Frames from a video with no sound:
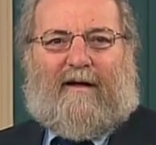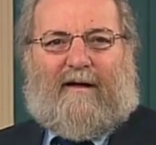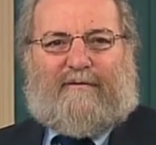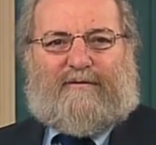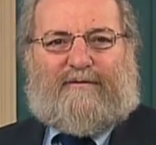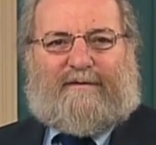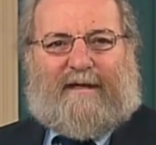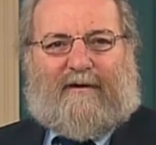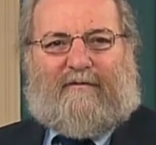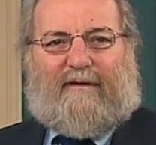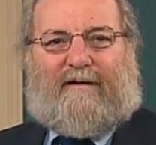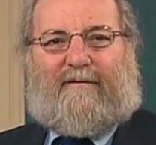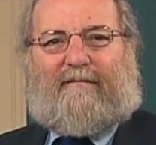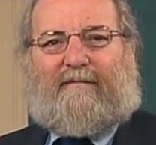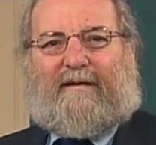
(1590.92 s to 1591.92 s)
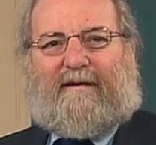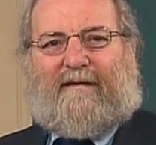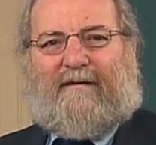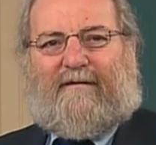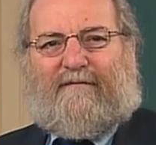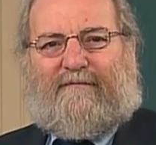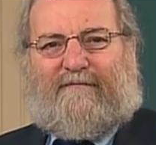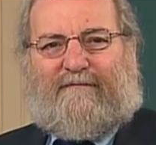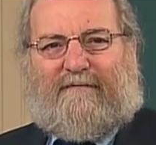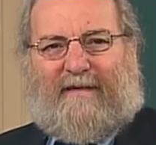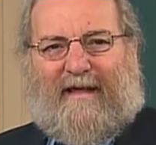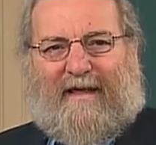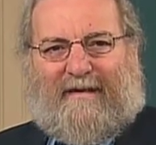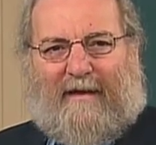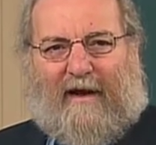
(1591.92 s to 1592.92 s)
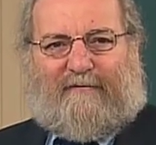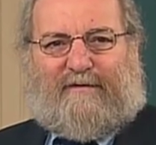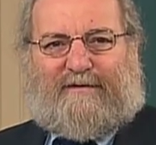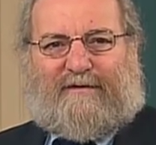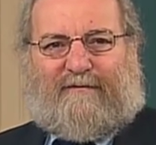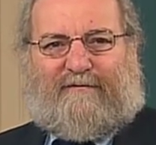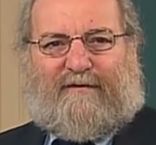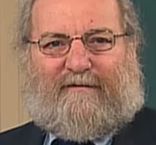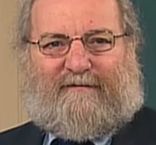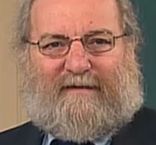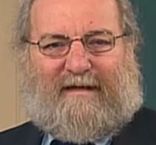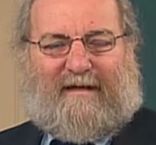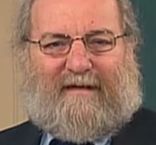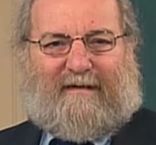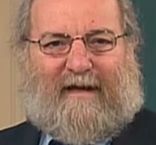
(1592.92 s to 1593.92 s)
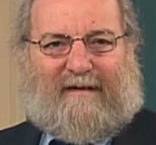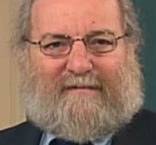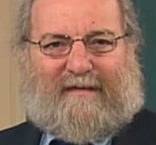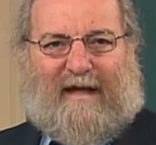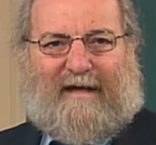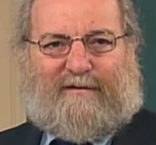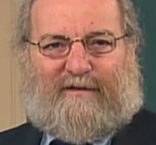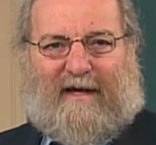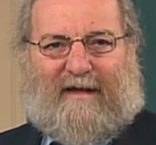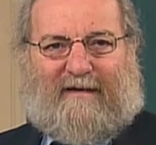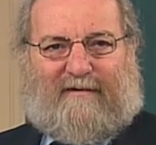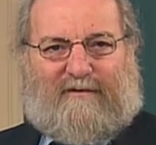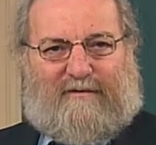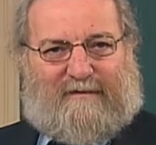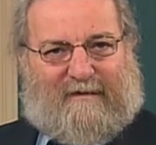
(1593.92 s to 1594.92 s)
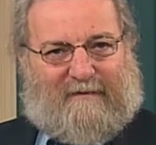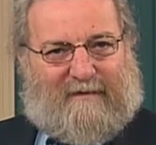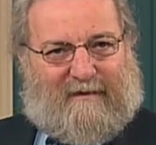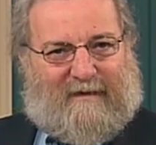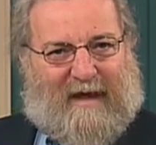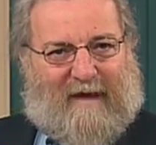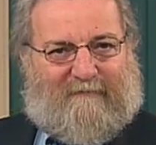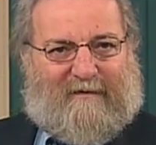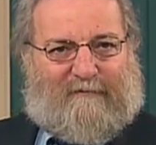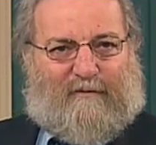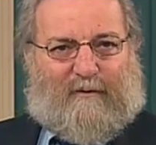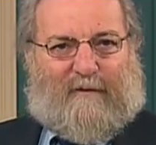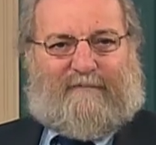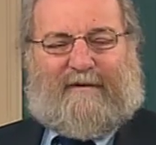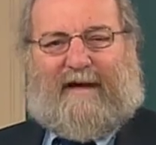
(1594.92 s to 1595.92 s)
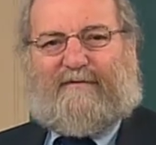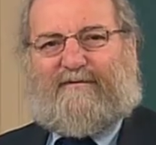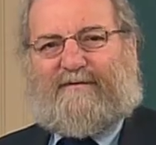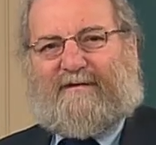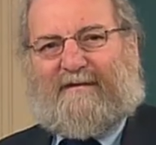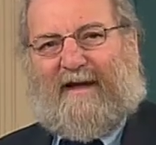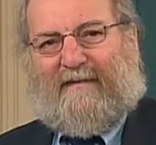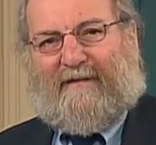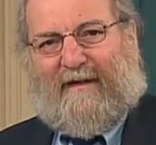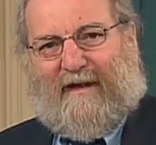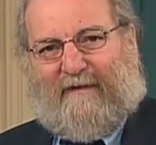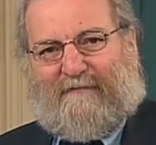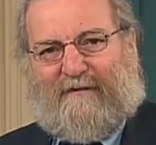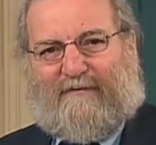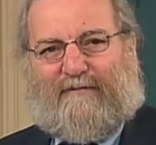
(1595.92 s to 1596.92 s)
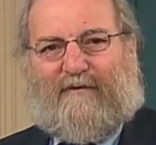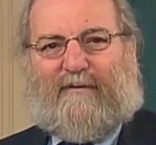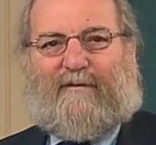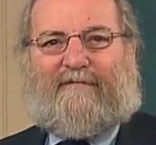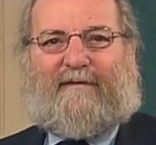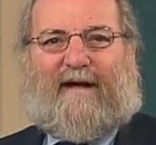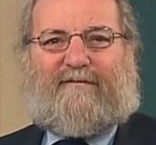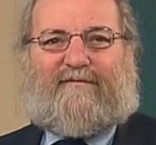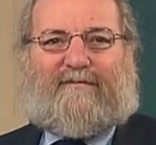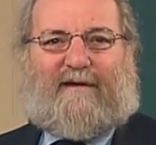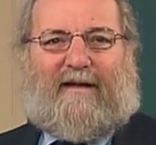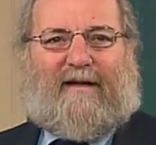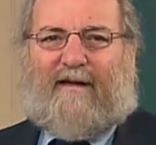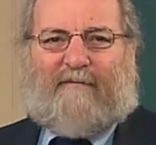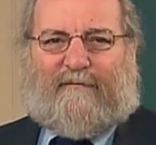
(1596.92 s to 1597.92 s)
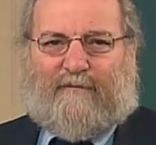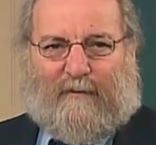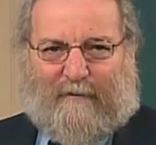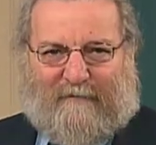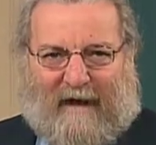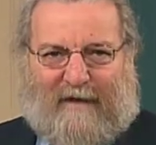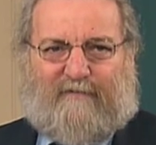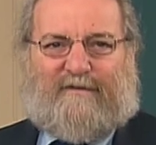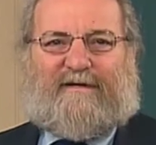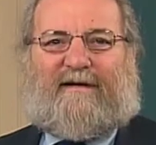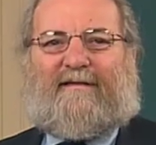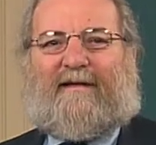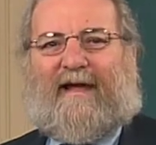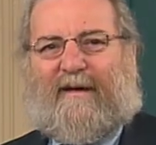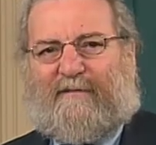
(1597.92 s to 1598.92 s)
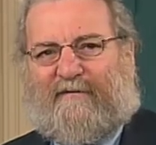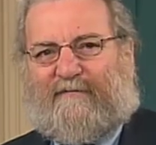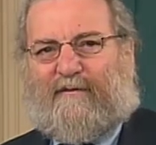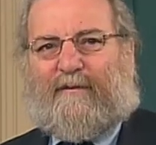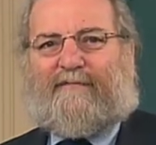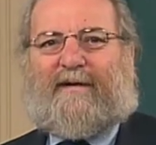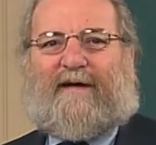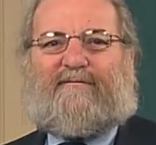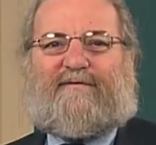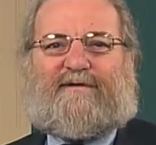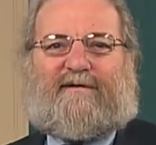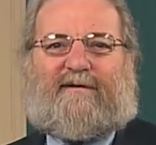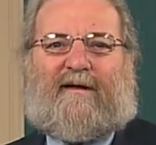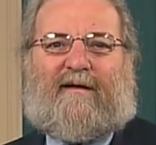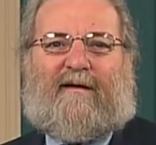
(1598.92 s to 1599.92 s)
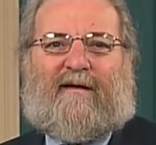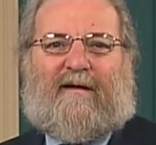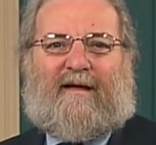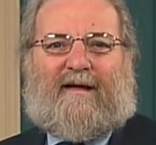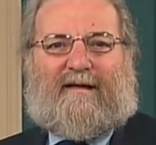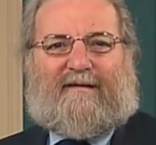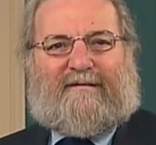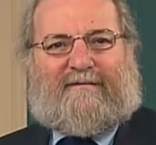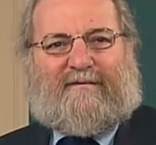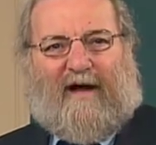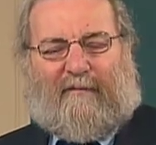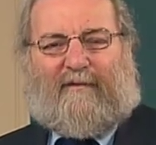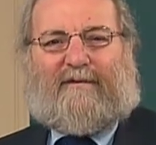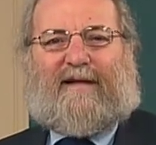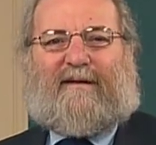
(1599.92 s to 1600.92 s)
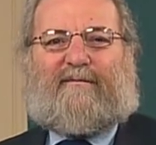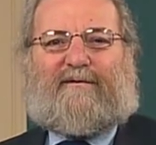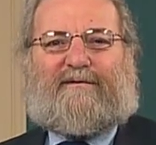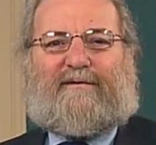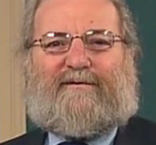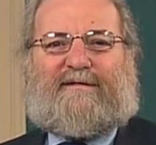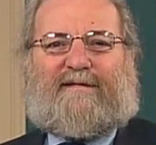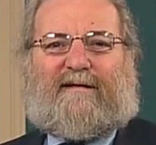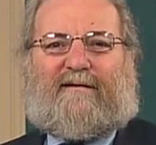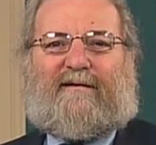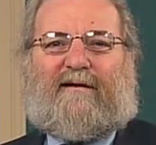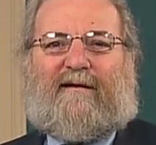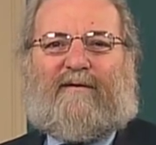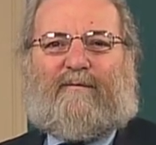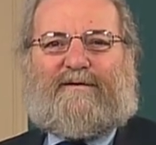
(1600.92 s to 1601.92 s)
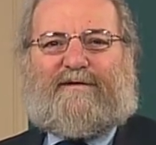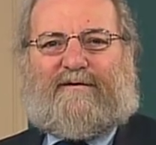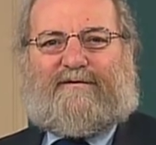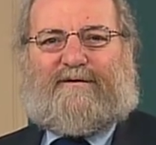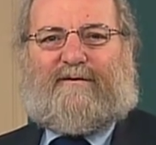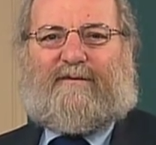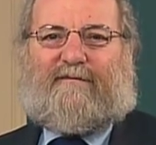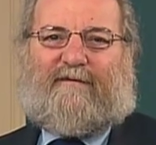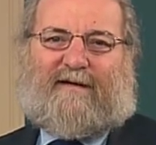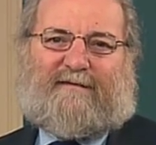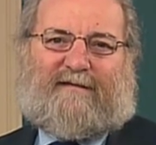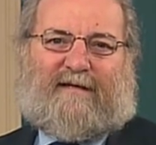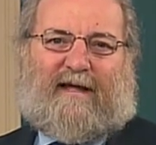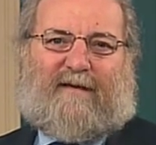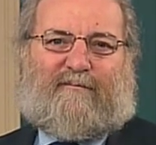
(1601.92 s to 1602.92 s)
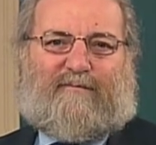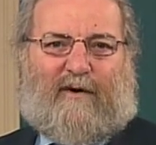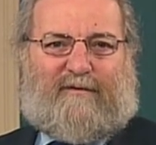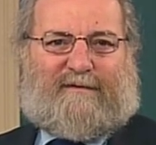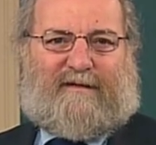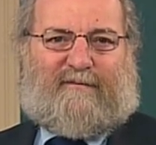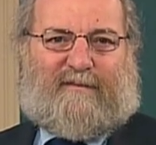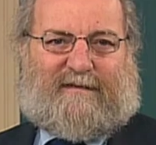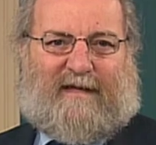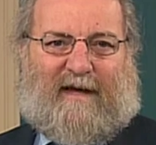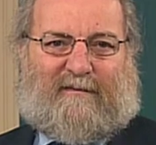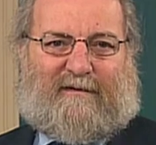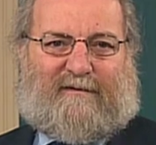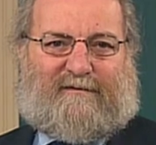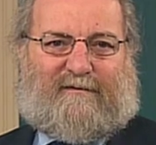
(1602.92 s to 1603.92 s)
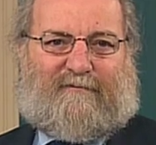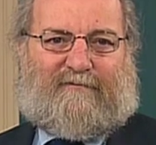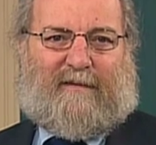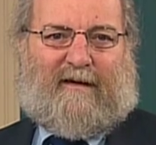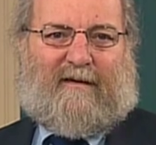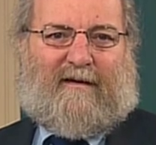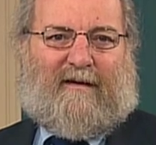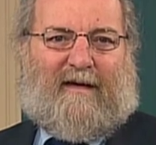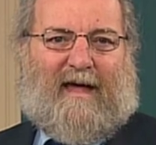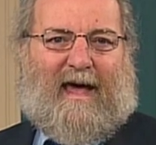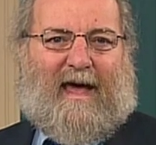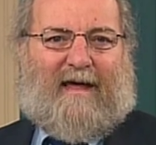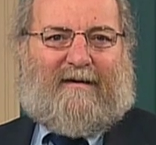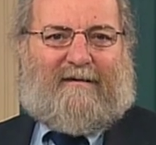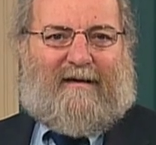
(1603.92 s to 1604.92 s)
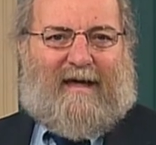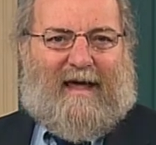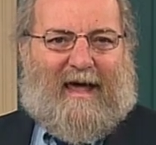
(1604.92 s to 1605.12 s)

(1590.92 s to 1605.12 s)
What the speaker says: Deuterium nitrogen 15, that is HN using the heavy form of nitrogen and the heavy form of hydrogen and the heavy form of nitrogen, double labeled leucine, was used to investigate protein metabolism. And